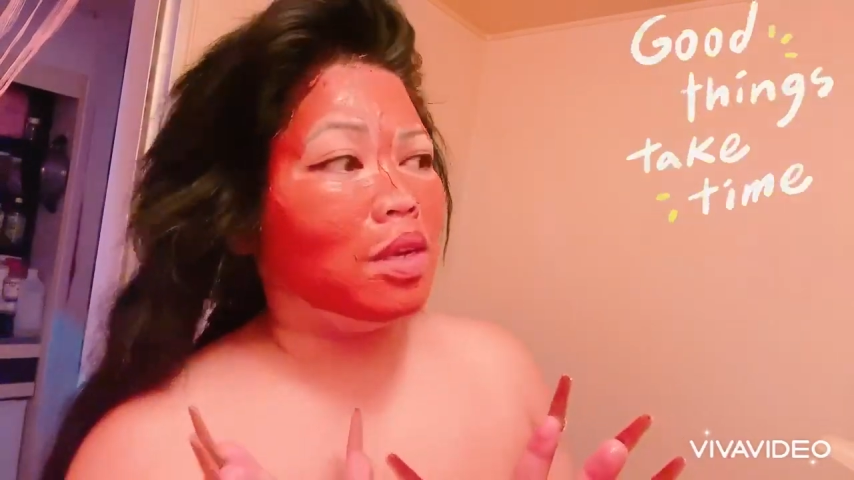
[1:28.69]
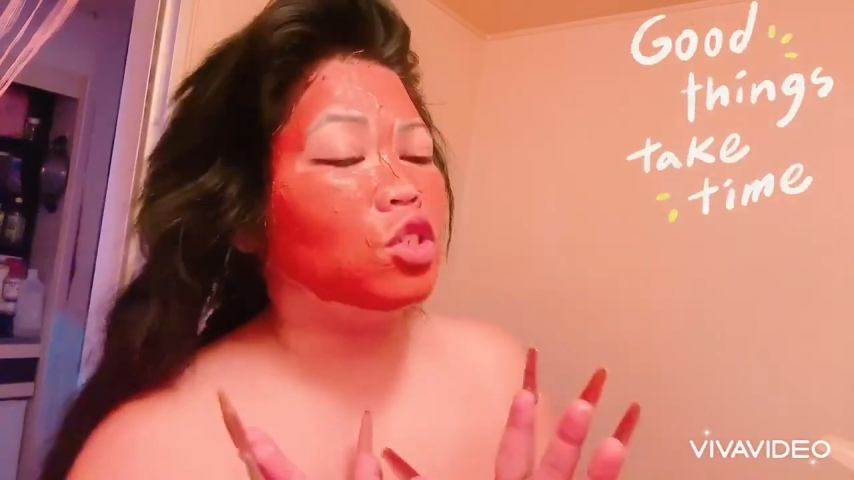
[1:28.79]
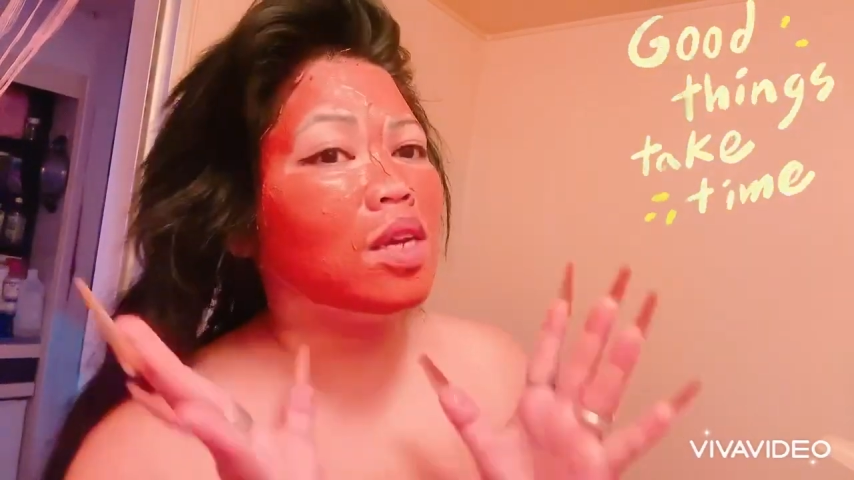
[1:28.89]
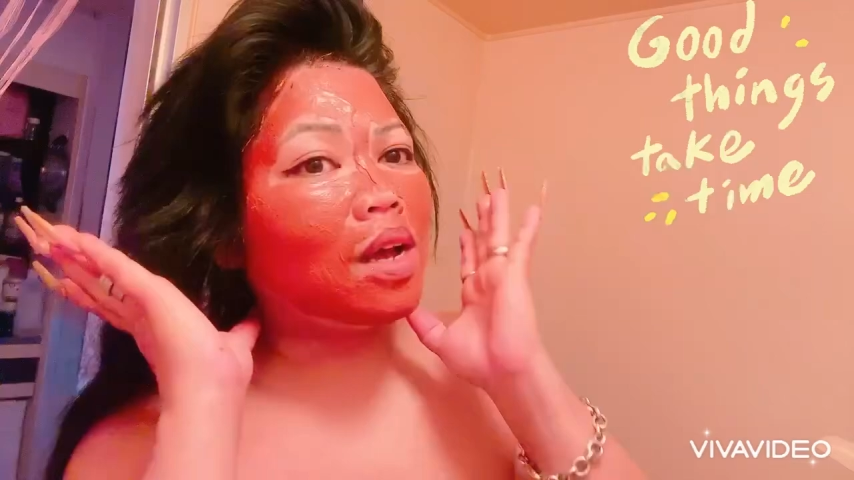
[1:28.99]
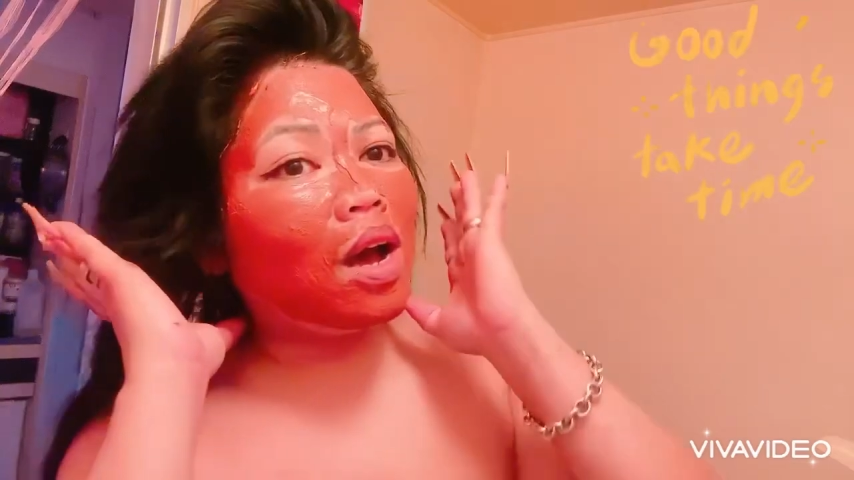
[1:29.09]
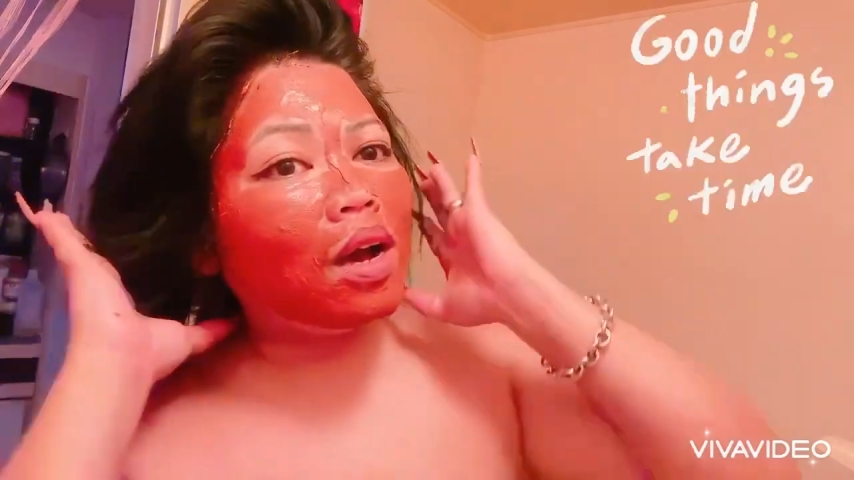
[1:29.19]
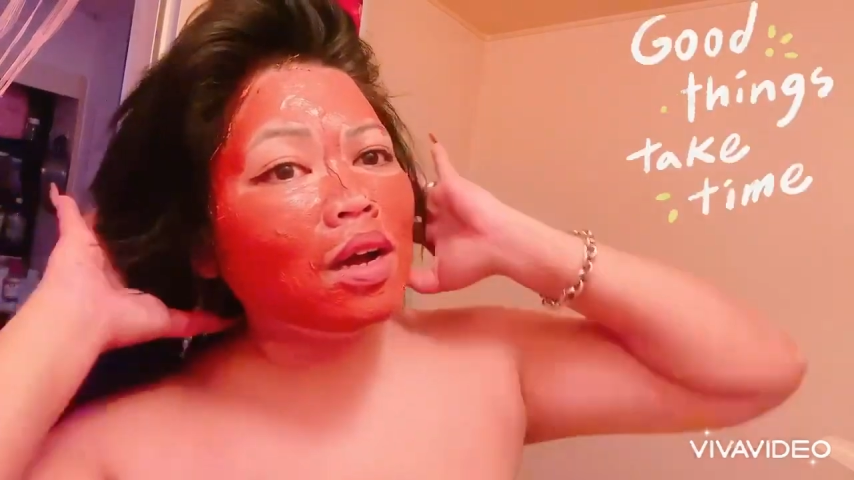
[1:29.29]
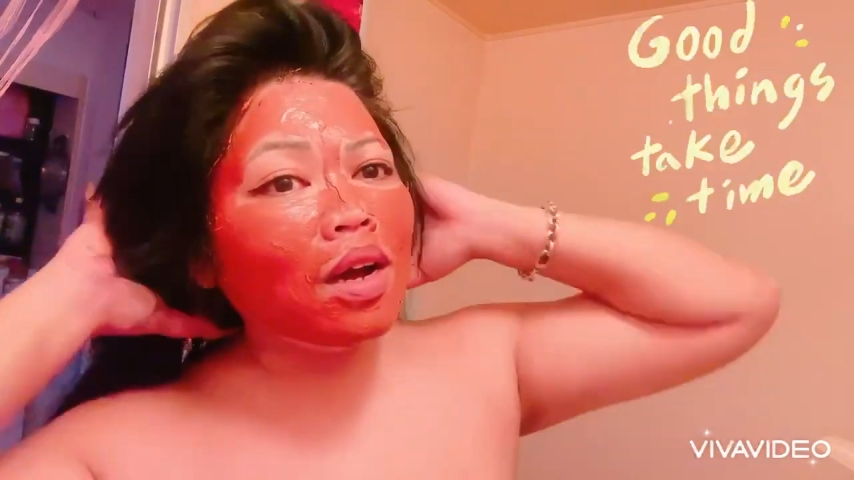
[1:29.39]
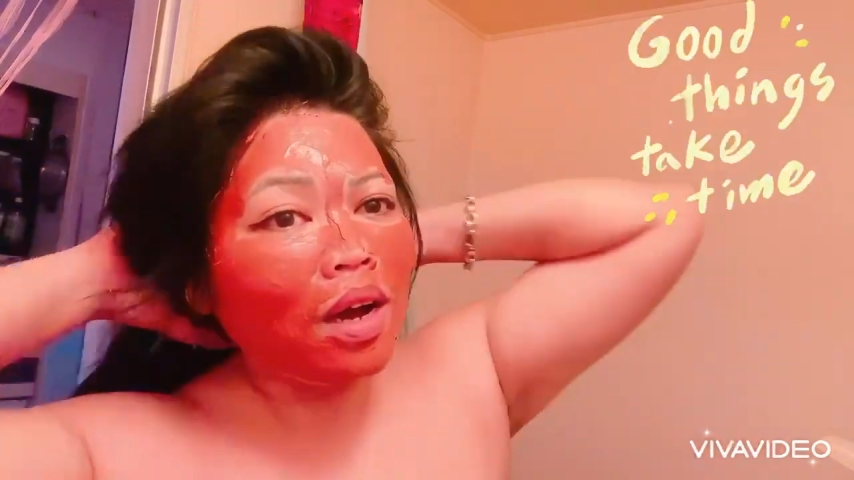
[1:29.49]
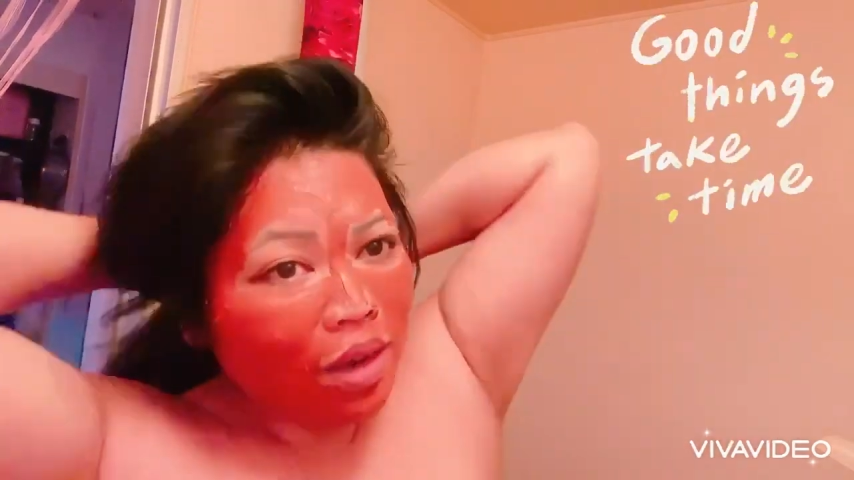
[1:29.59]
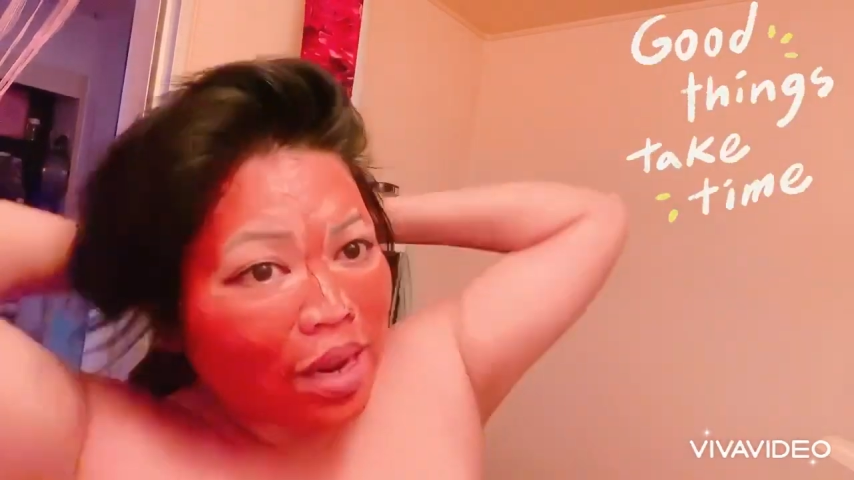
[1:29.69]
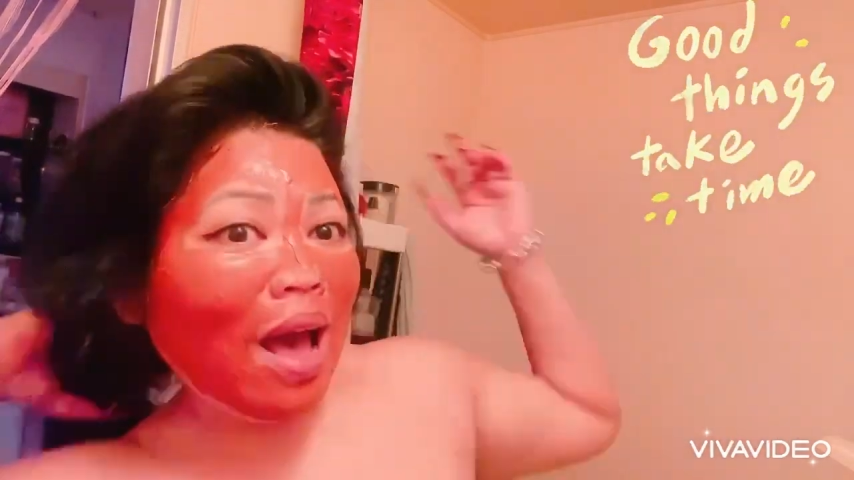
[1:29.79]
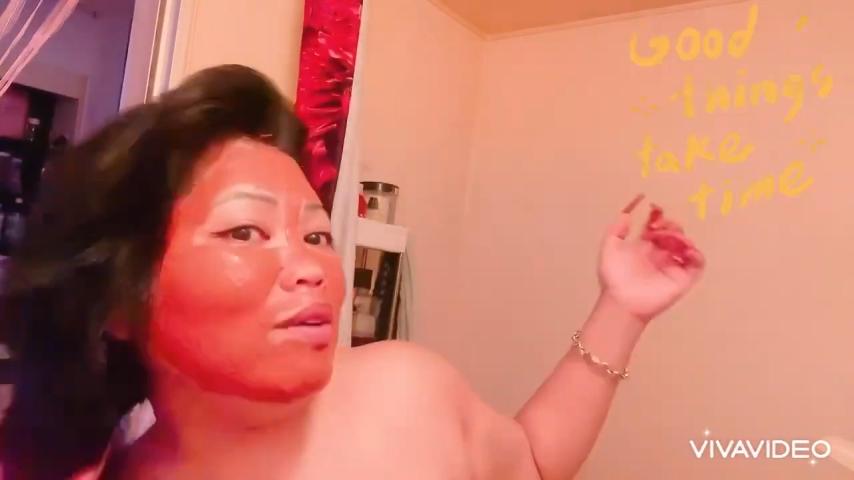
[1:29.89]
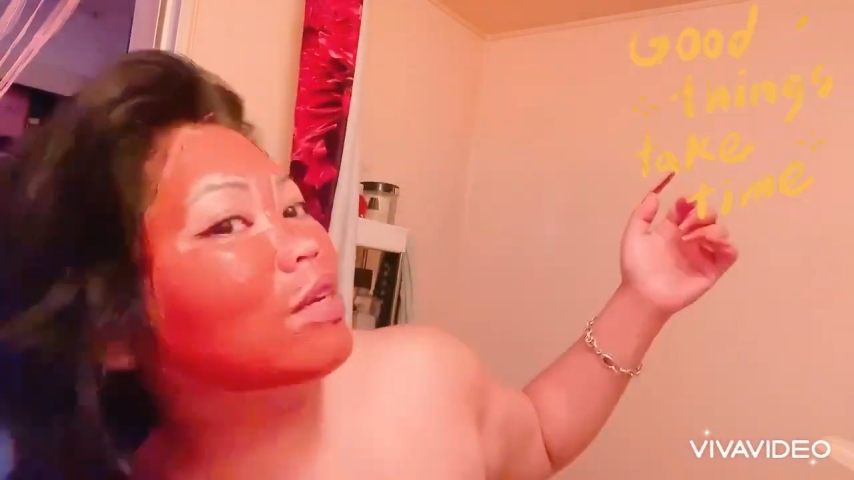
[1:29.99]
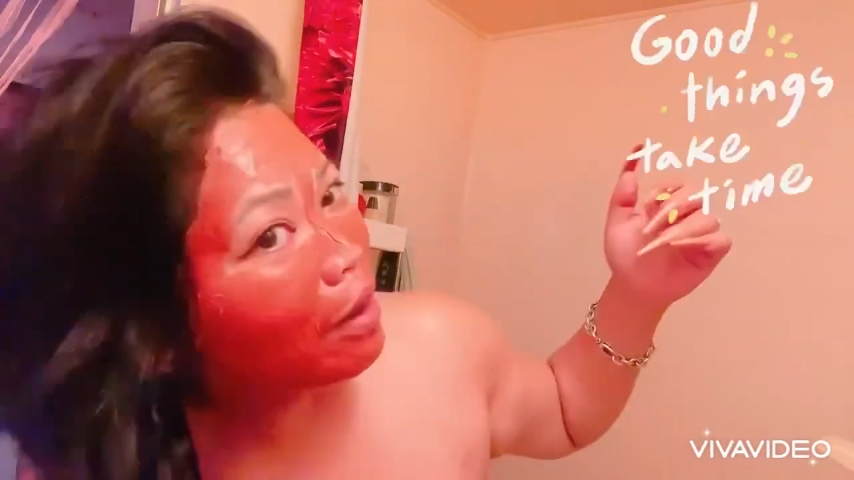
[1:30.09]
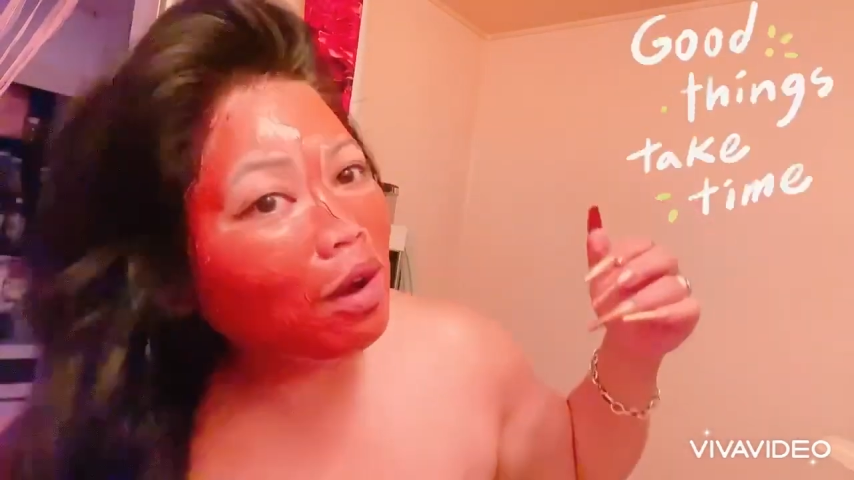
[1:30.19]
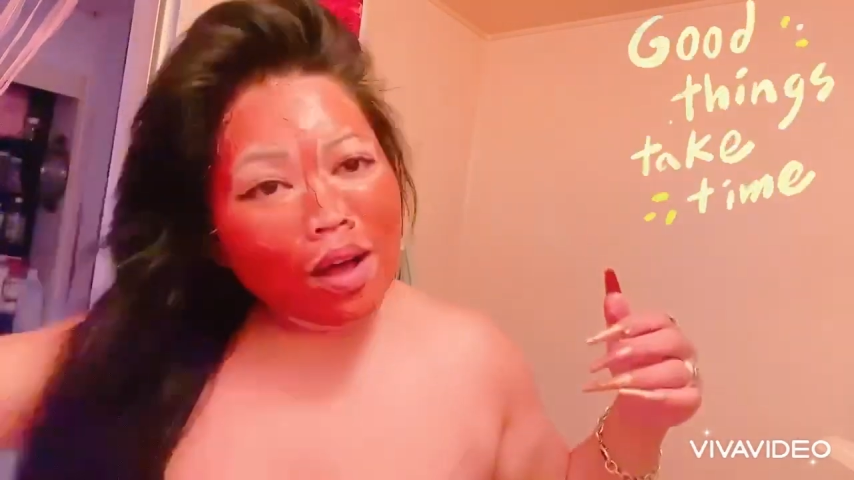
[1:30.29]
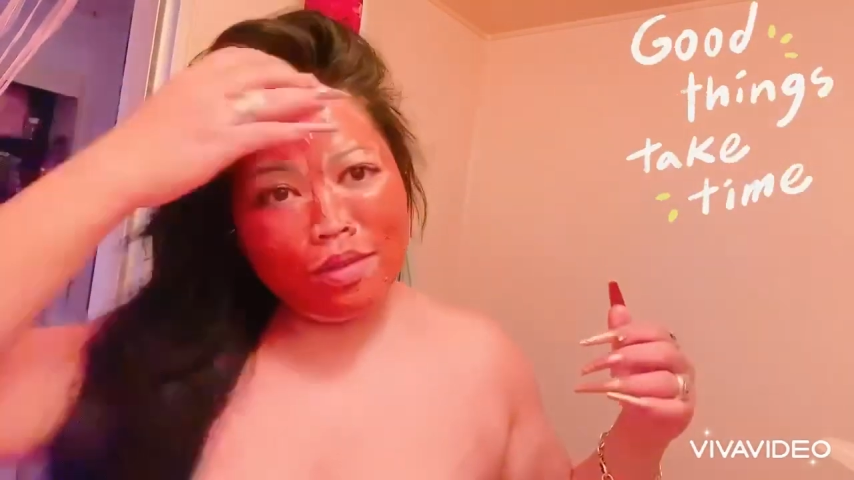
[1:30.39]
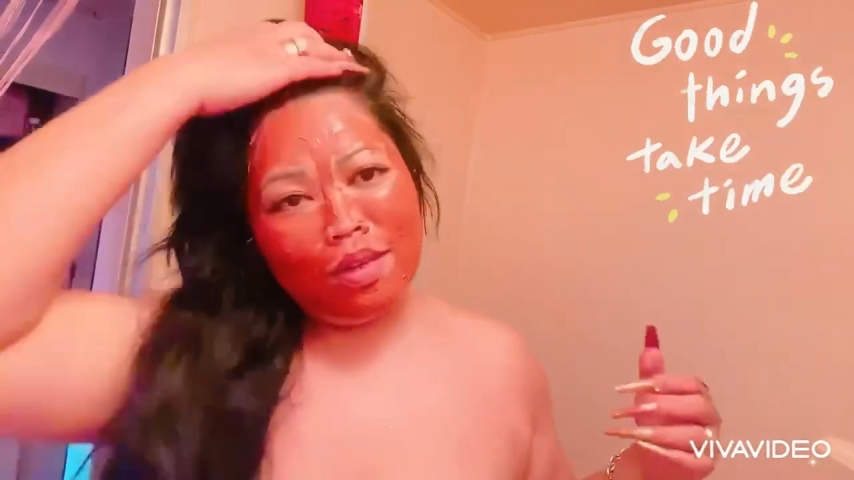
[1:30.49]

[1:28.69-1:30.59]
It's just a I'm